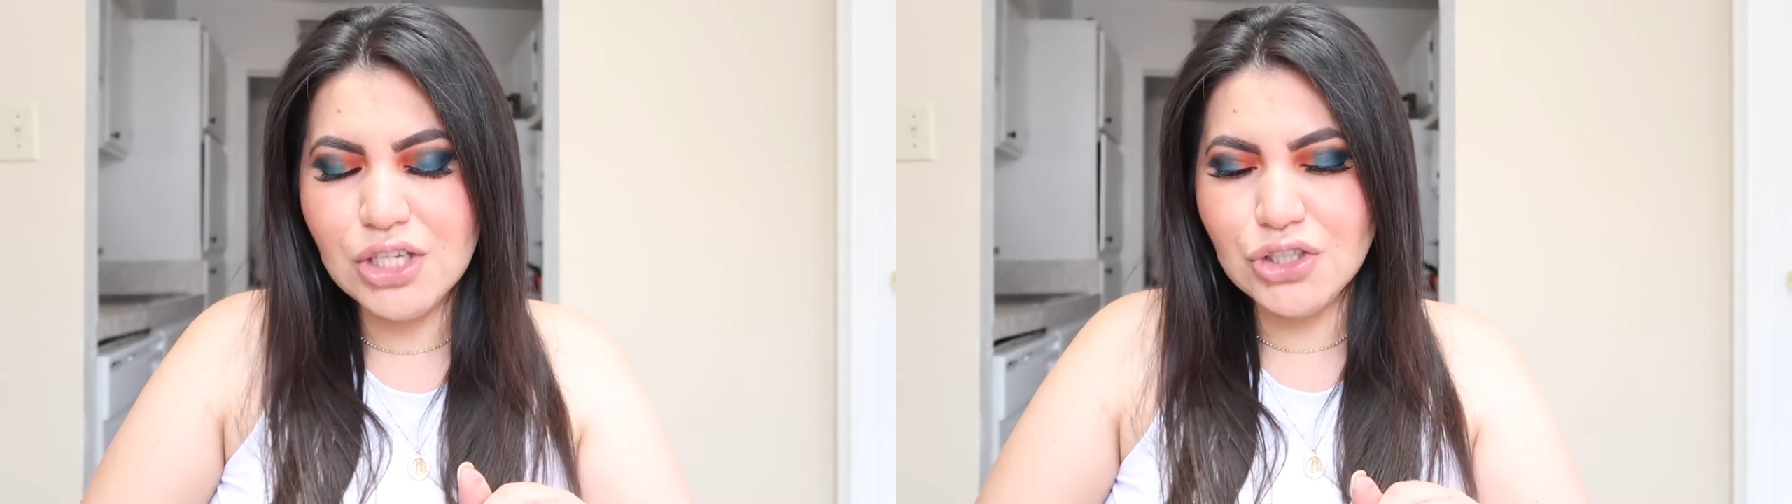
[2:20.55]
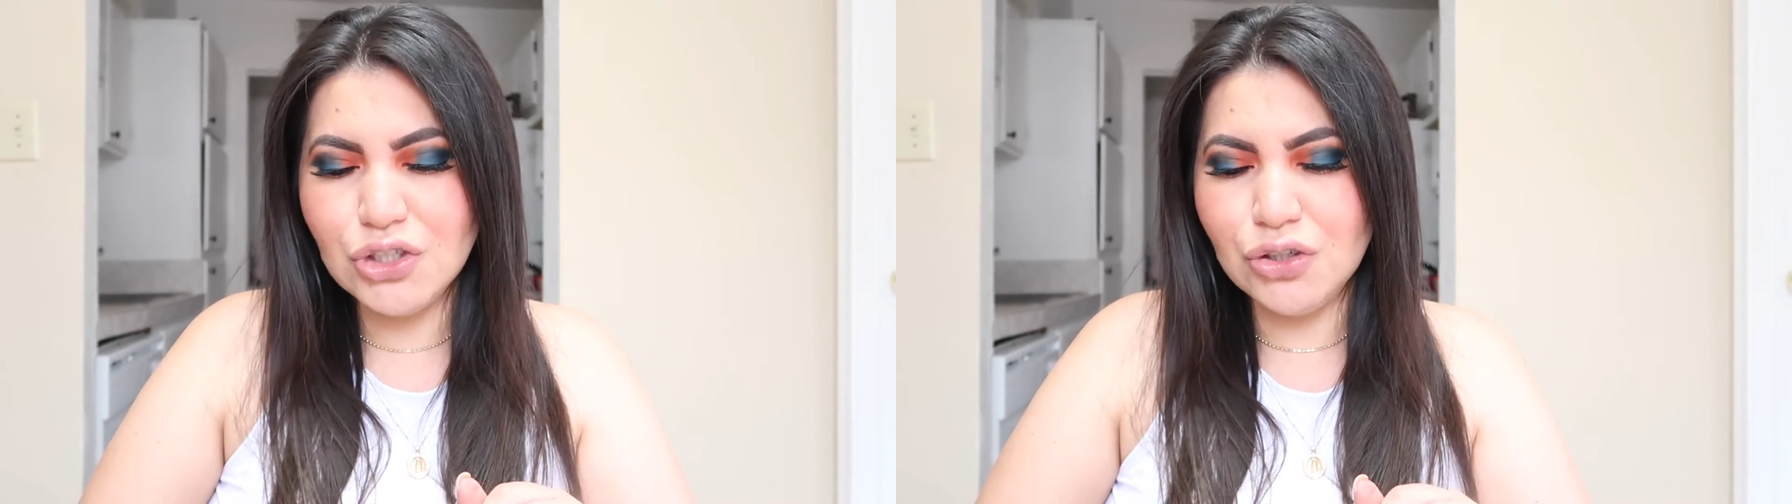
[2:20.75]

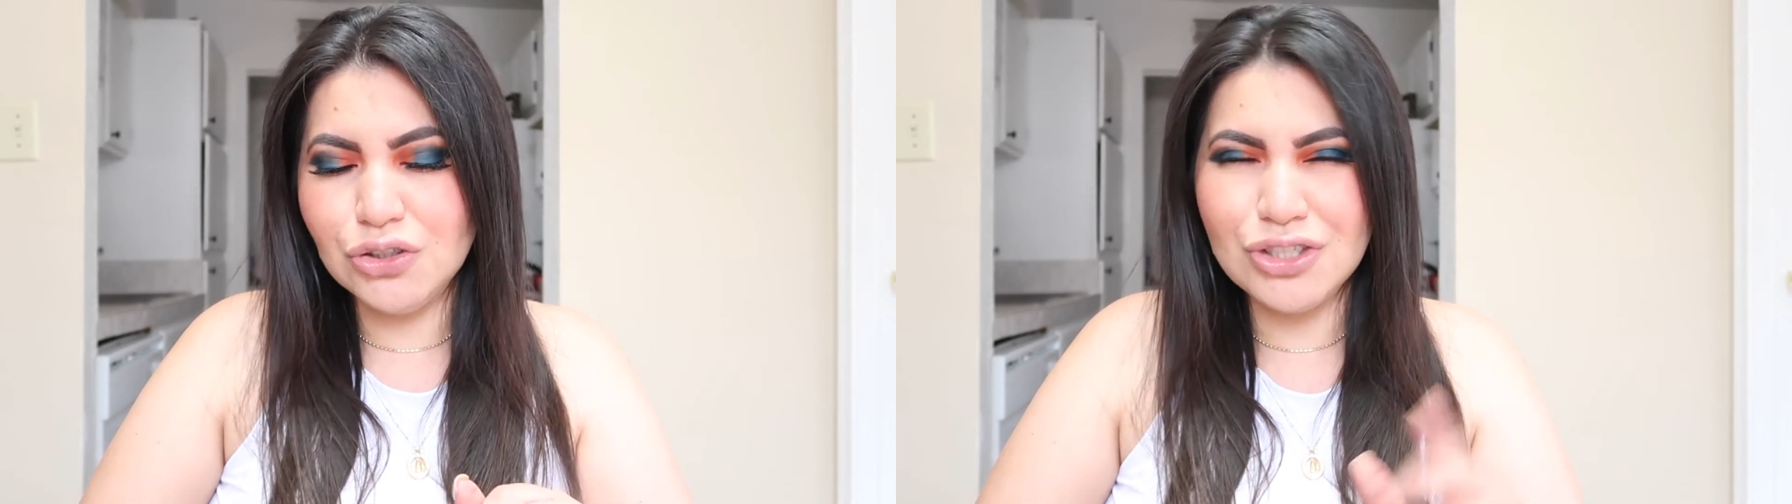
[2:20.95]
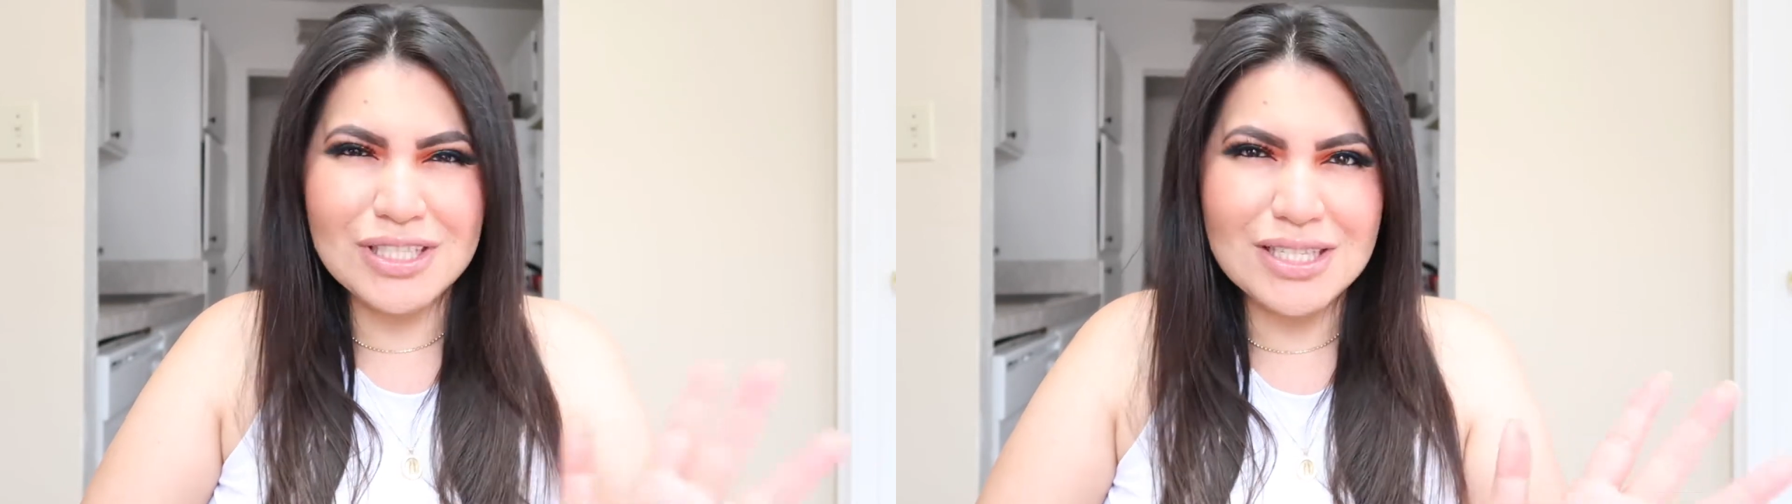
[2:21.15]
so
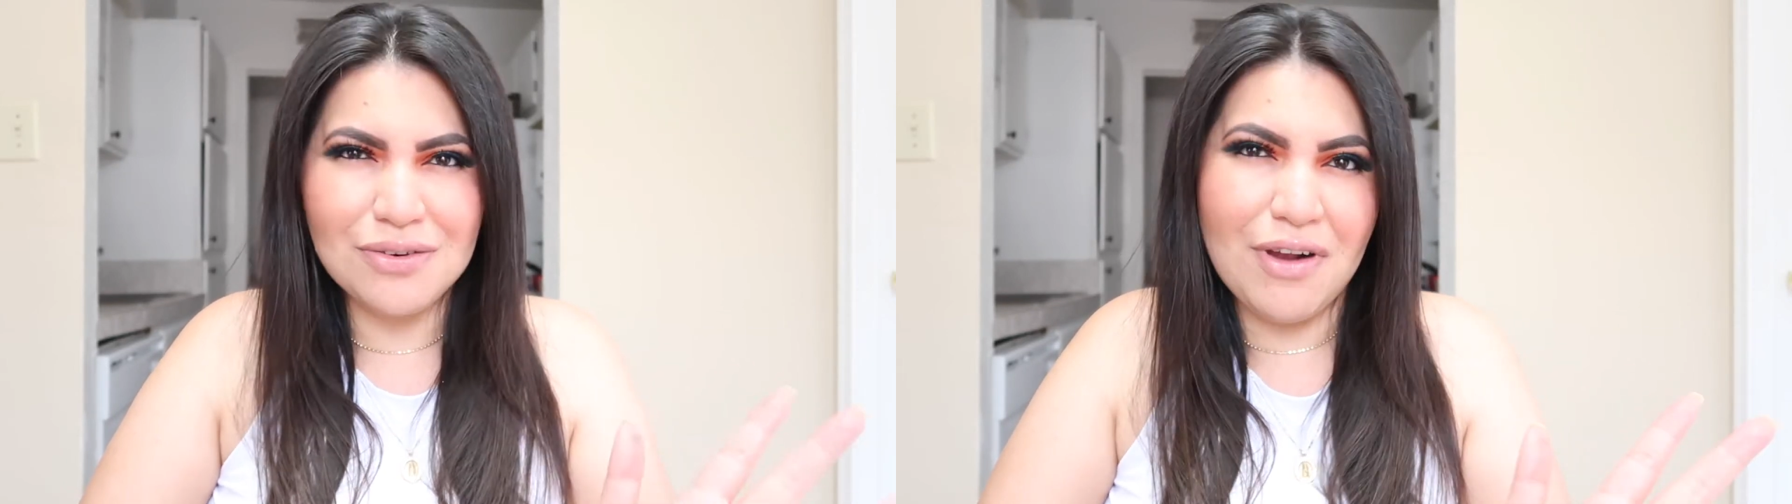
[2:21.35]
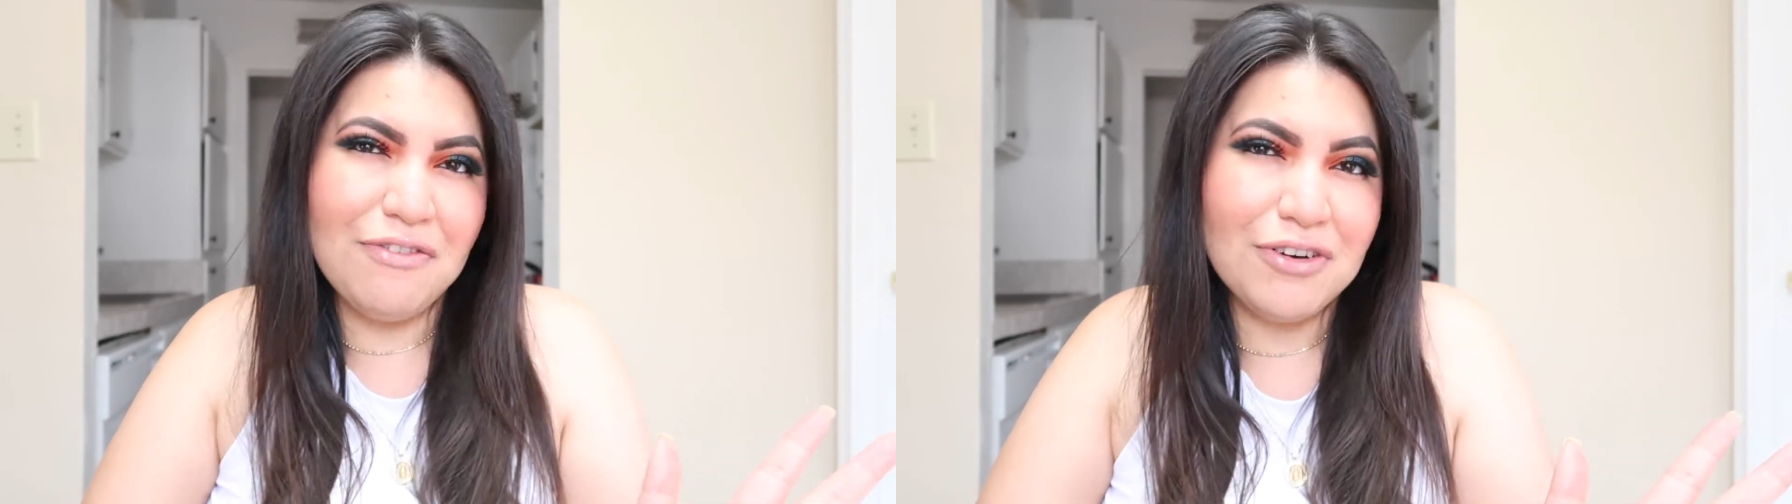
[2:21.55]
just as
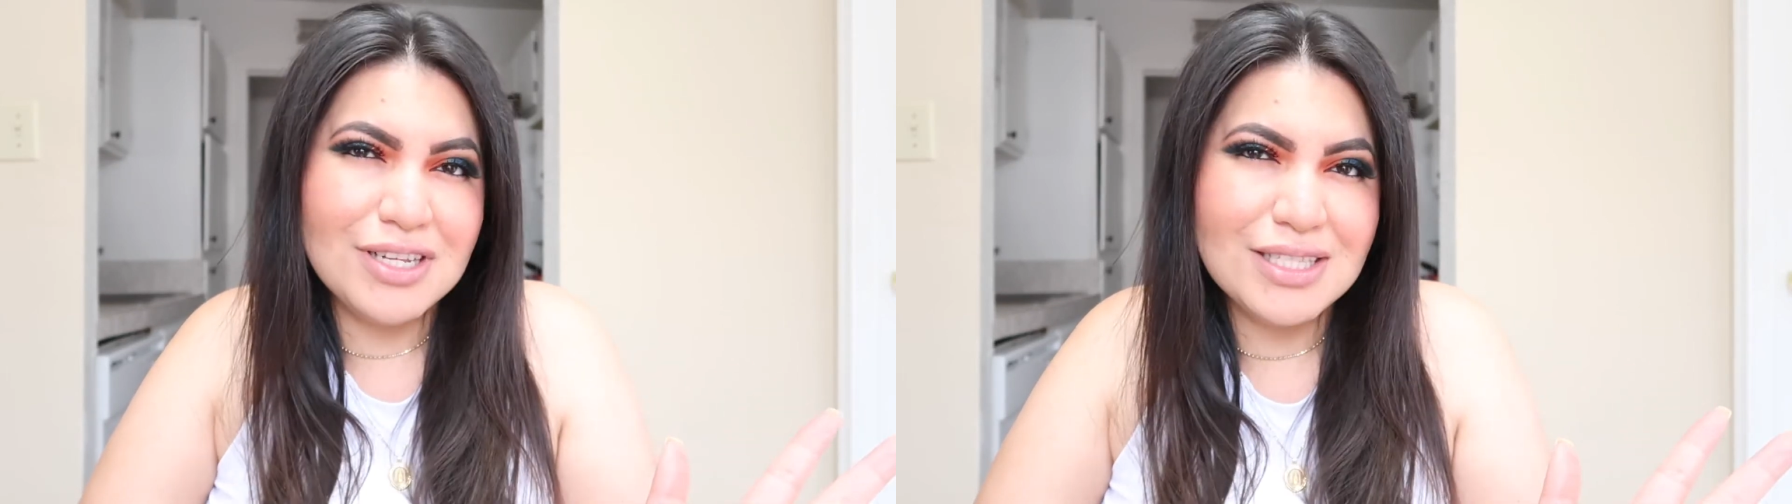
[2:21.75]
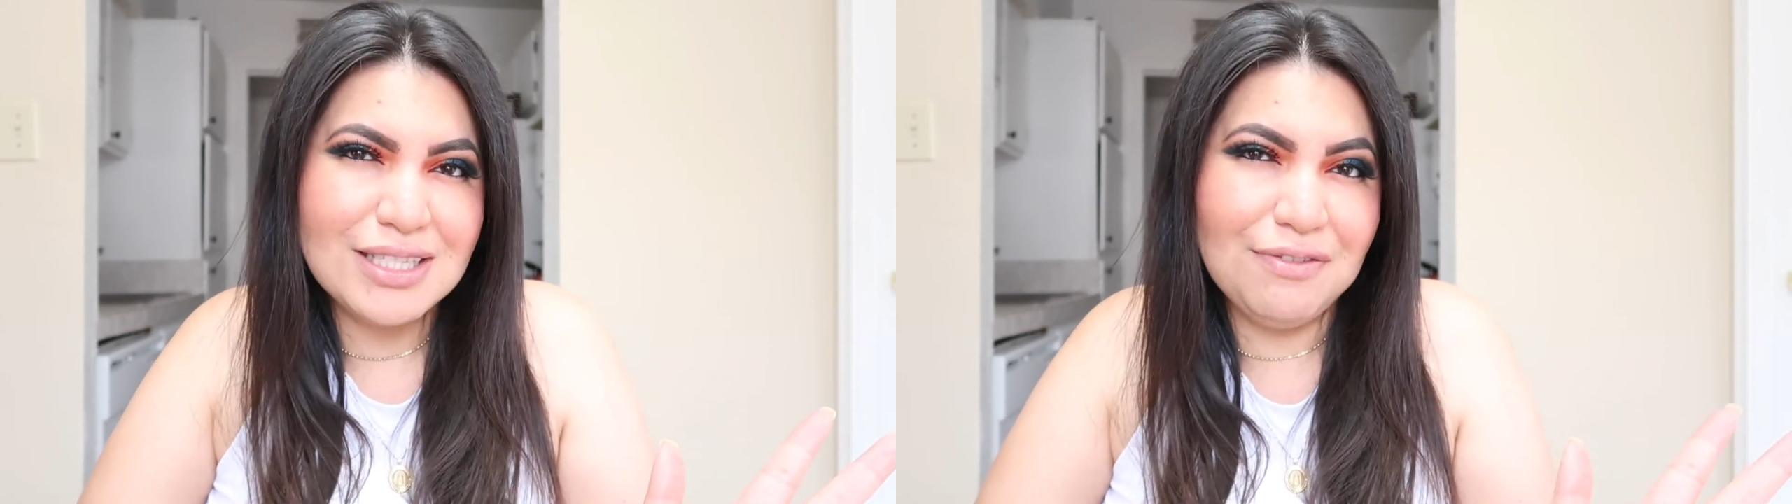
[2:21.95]
a reference